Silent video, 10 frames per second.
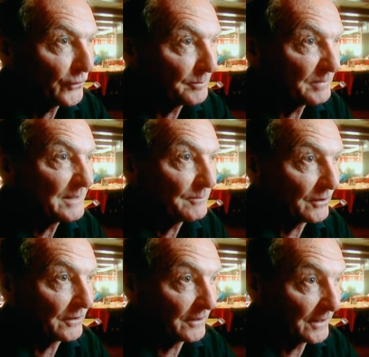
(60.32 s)
the
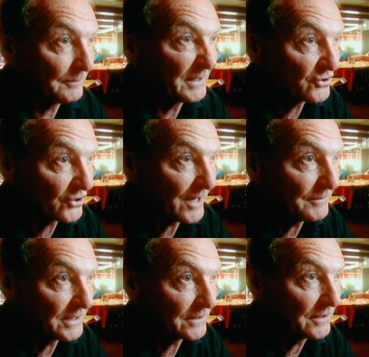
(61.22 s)
people a little bit
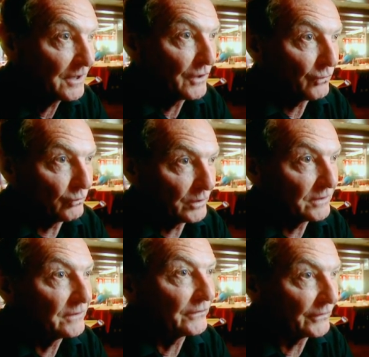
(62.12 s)
shabbier
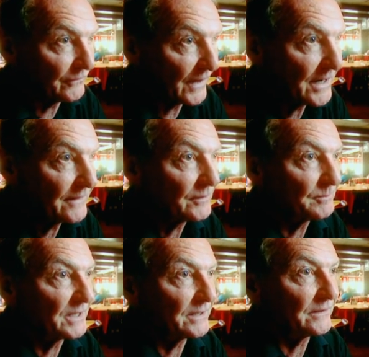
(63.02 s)
would survive the
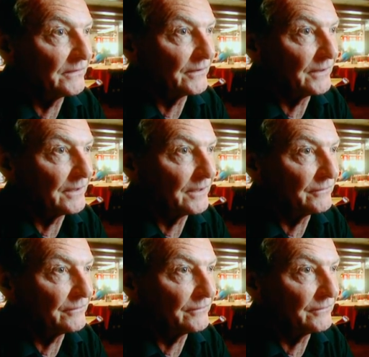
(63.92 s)
period of uh,